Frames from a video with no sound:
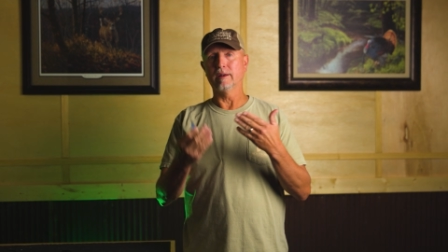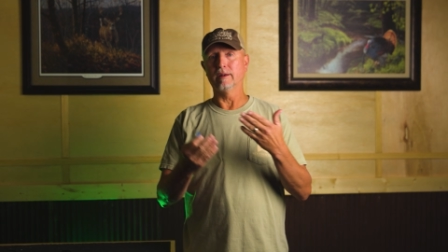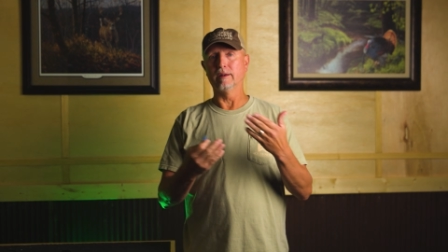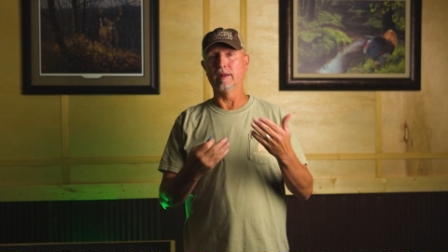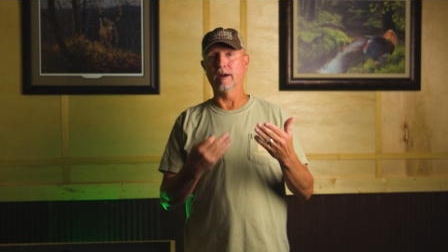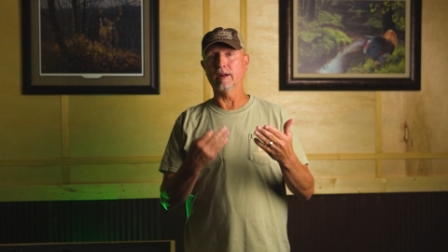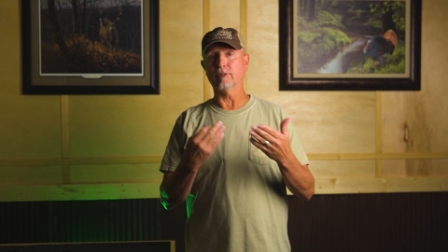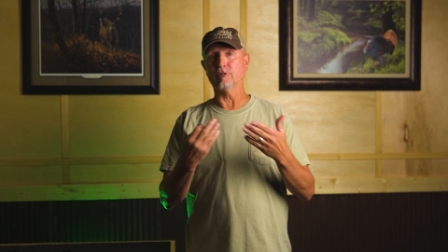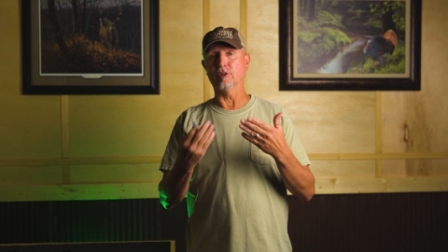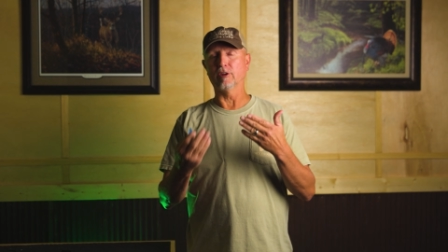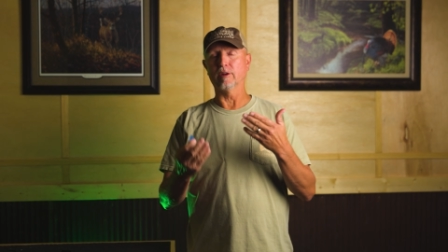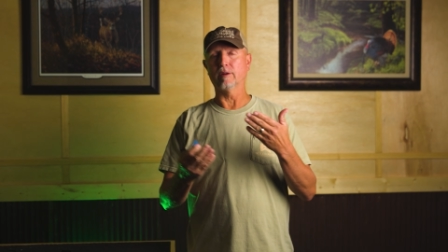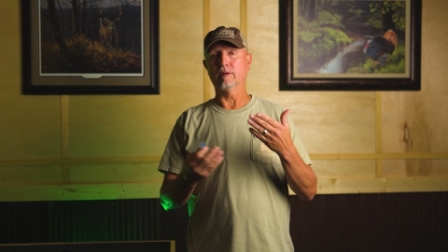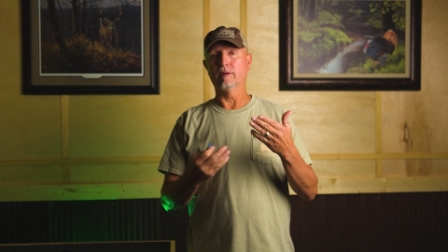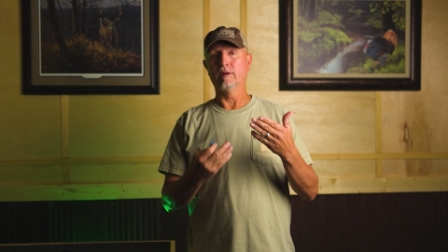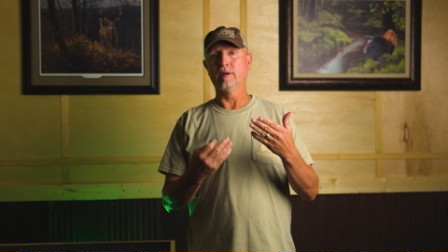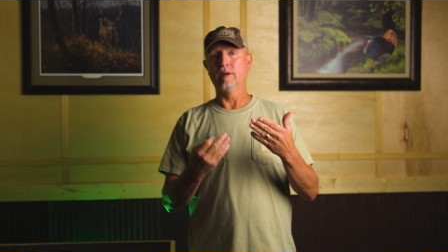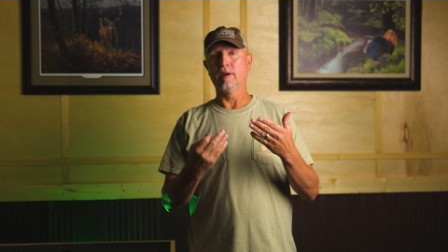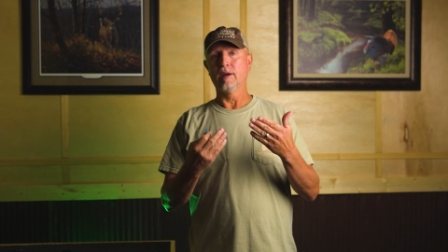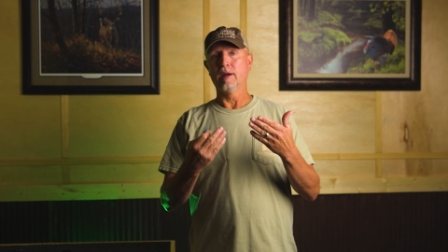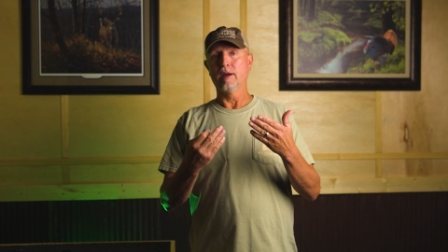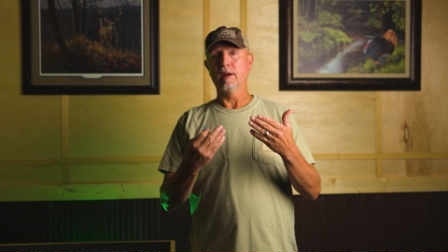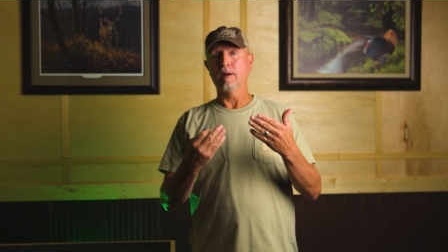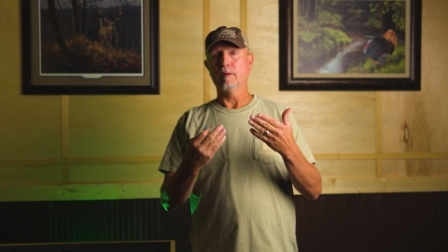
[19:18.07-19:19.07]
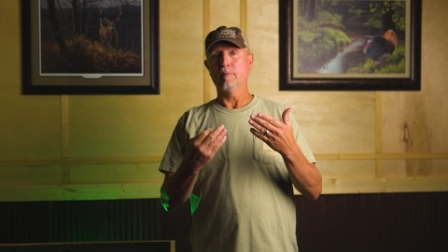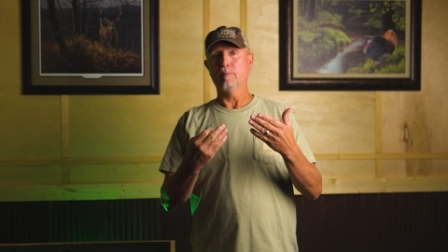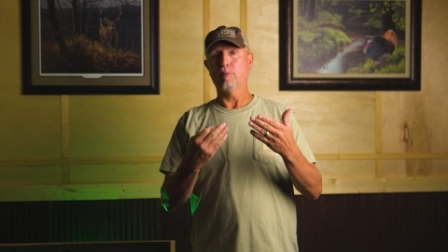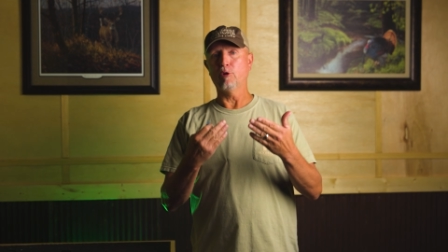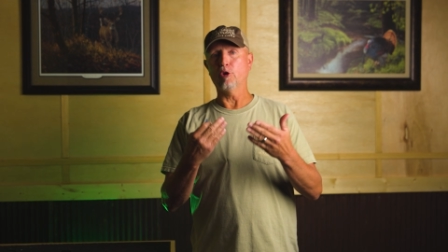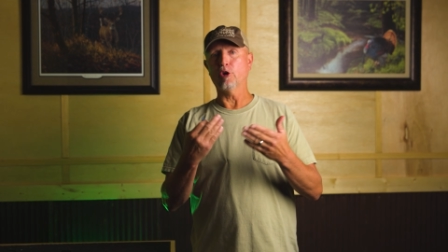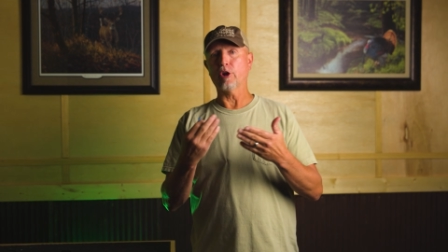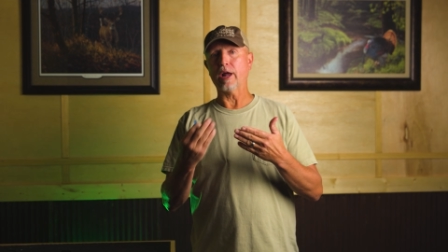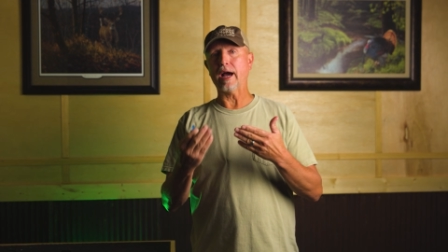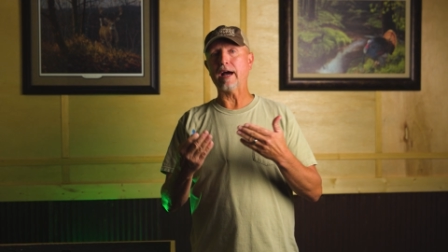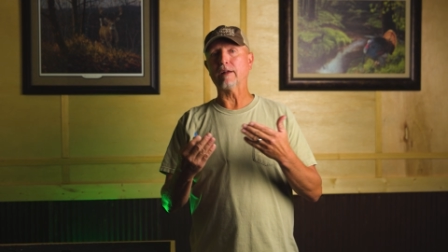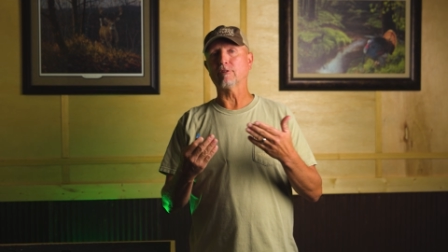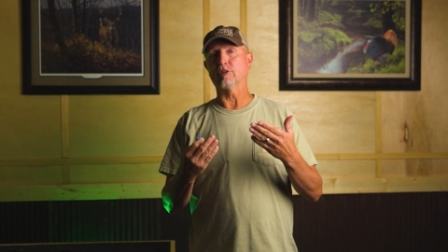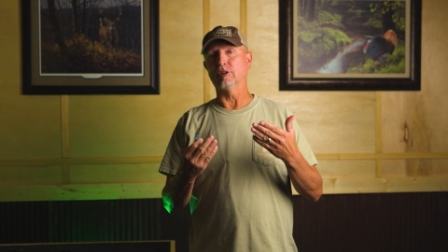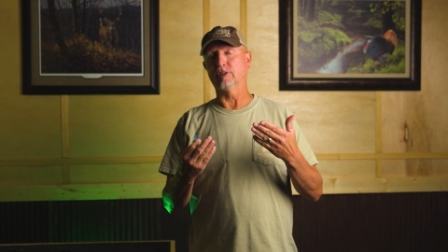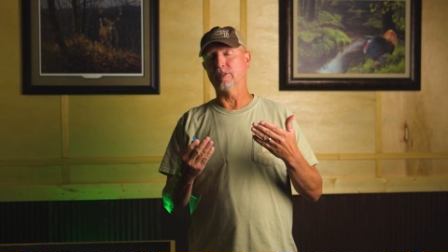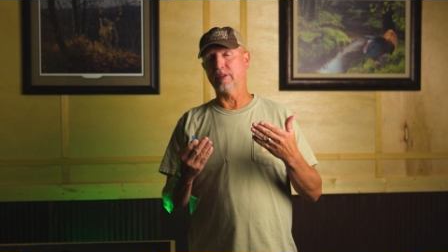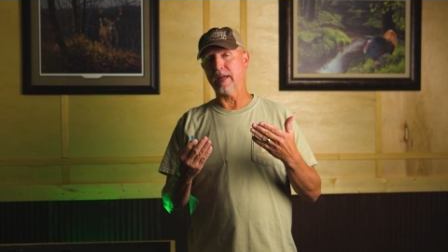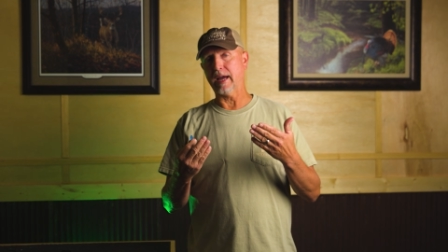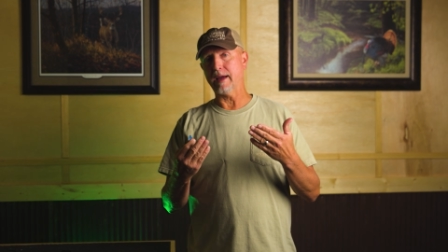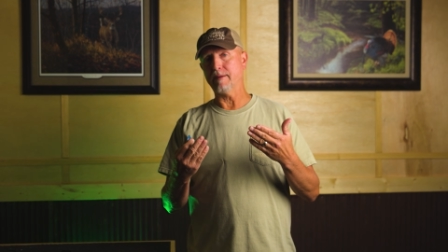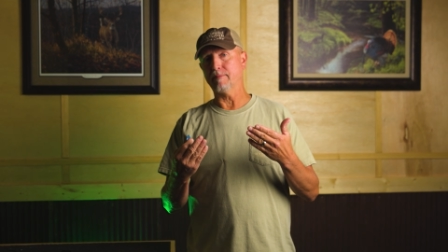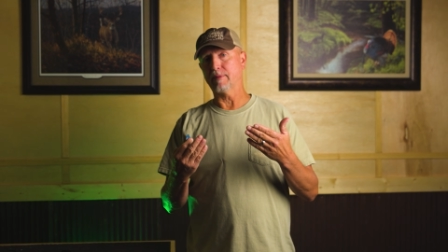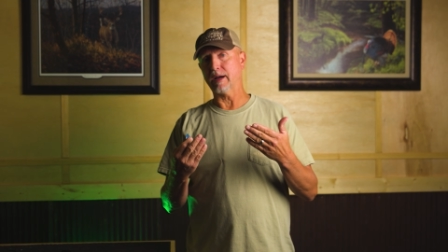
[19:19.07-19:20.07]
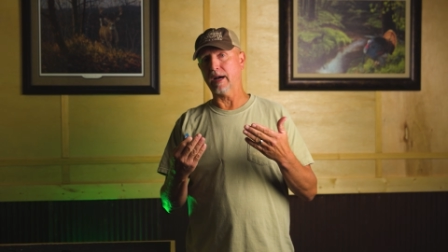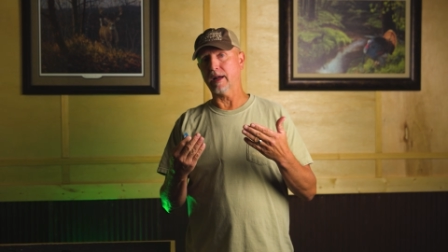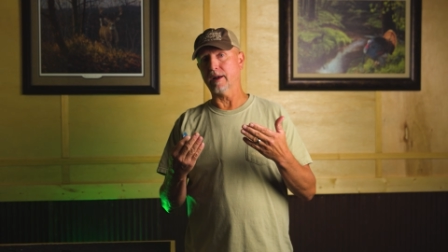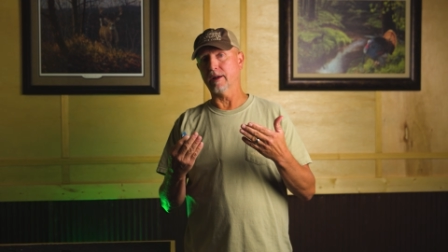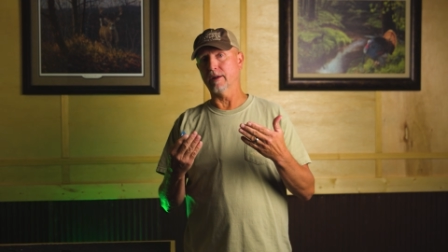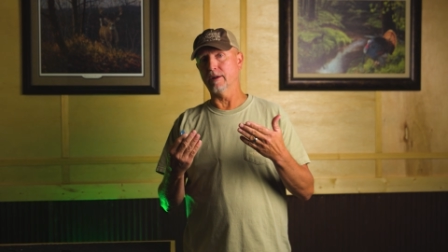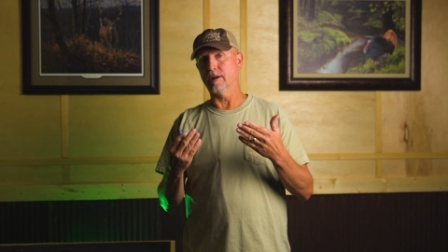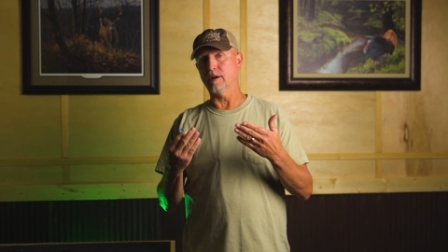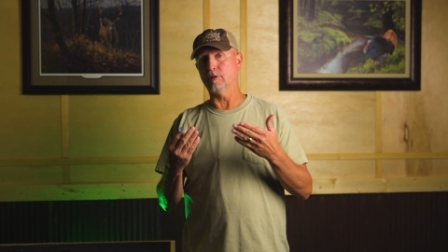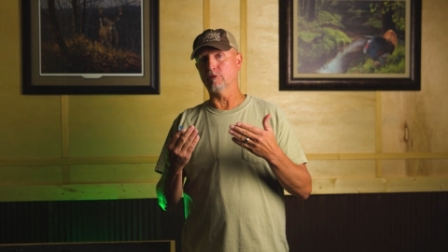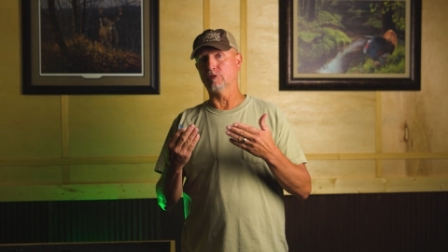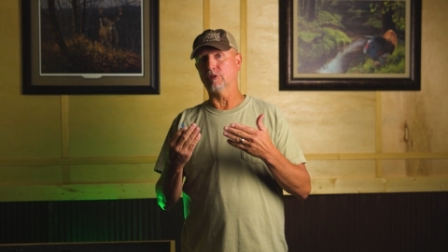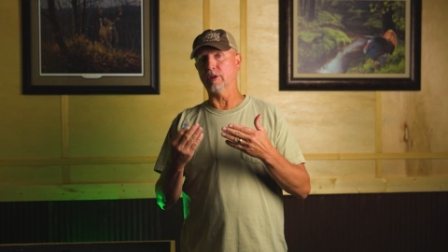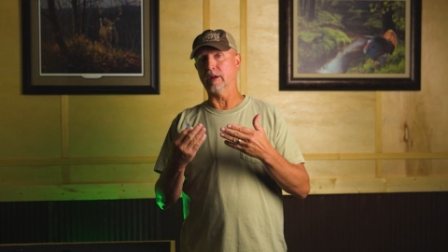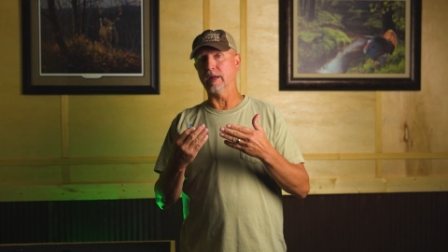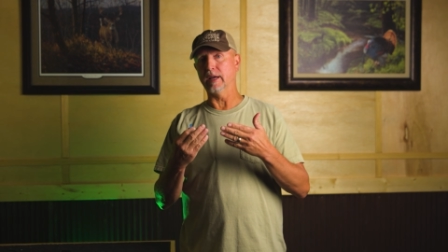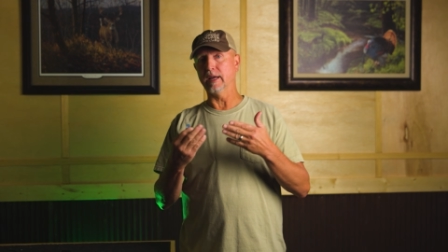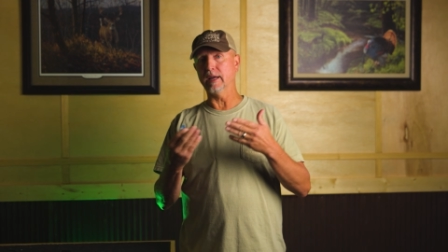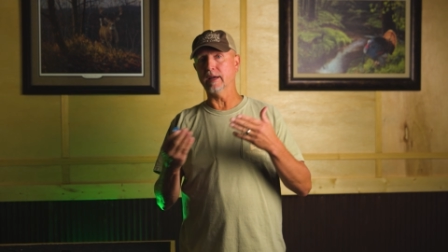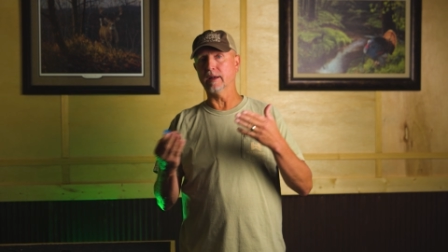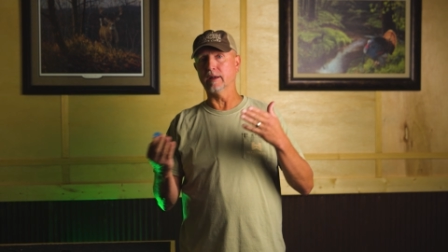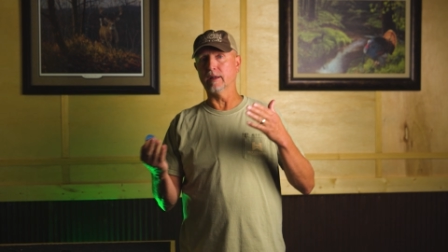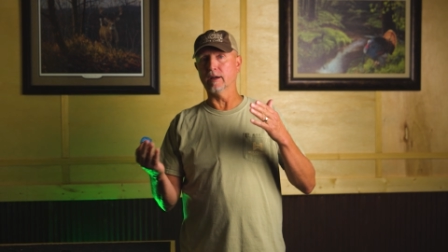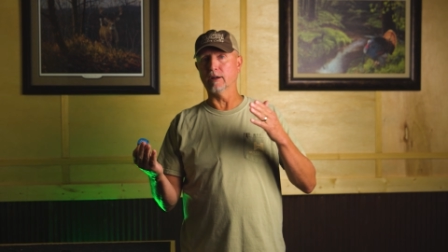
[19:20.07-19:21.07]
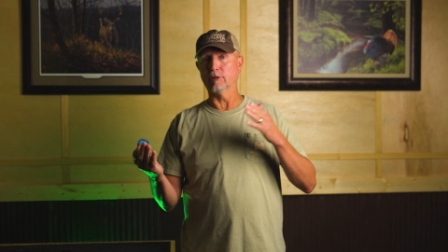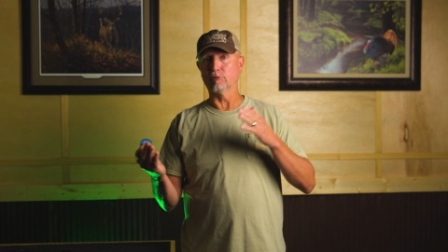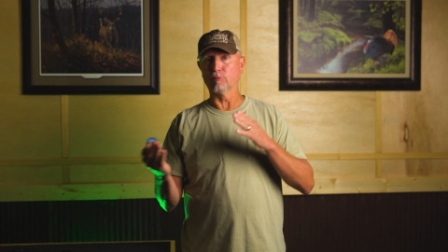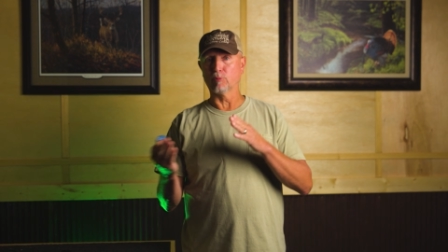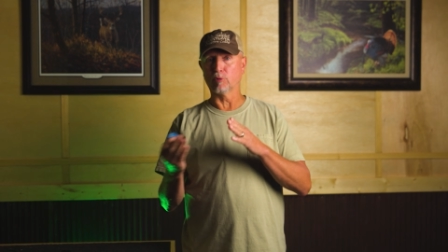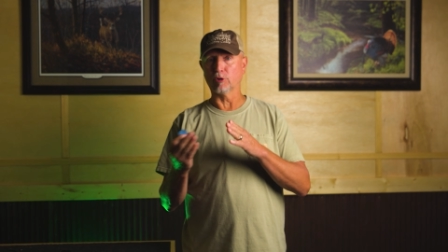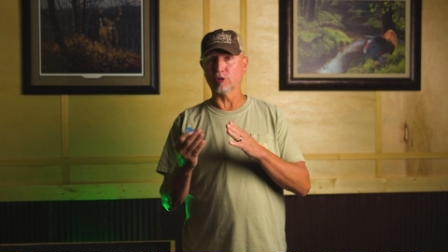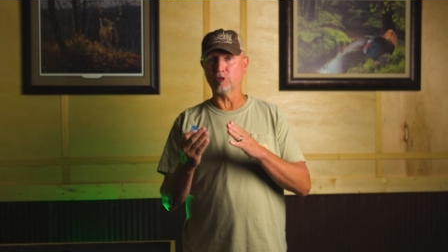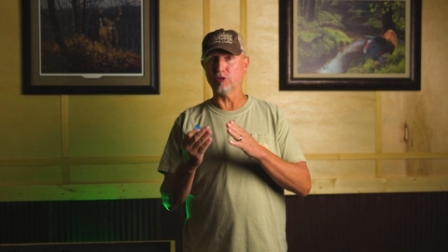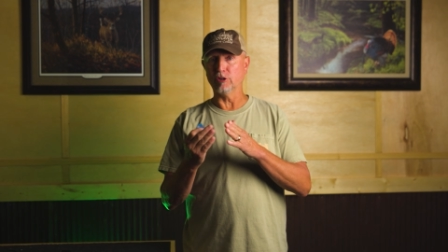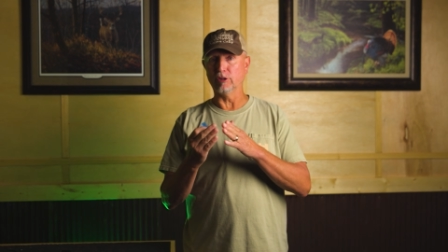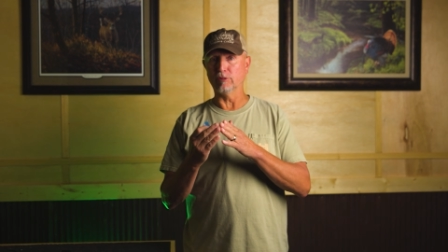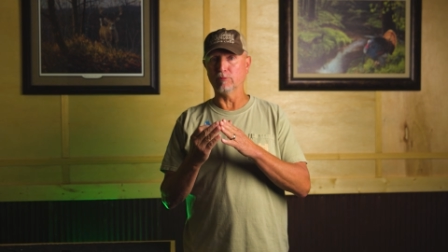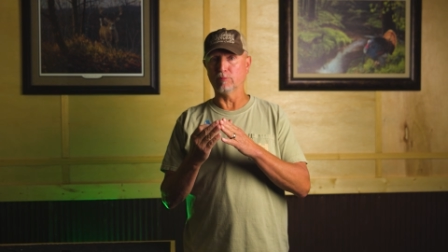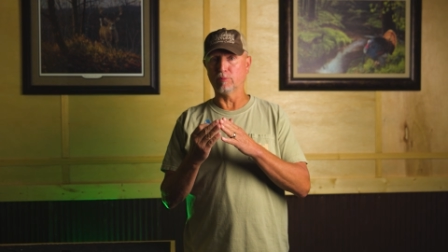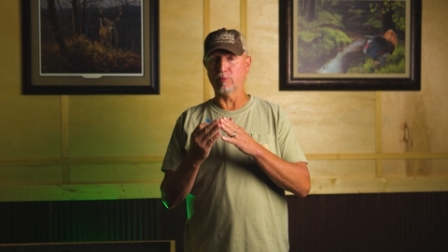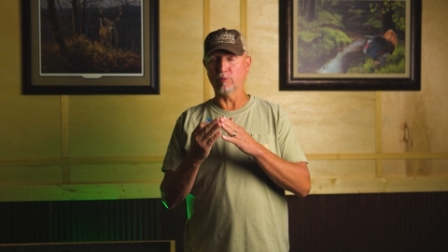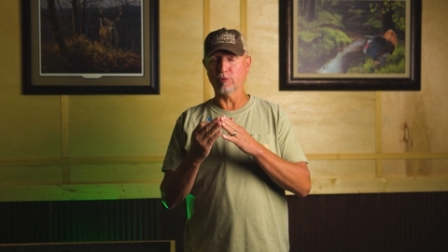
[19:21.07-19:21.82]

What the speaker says: doesn't put out the same kind of notes that a hen does, where she's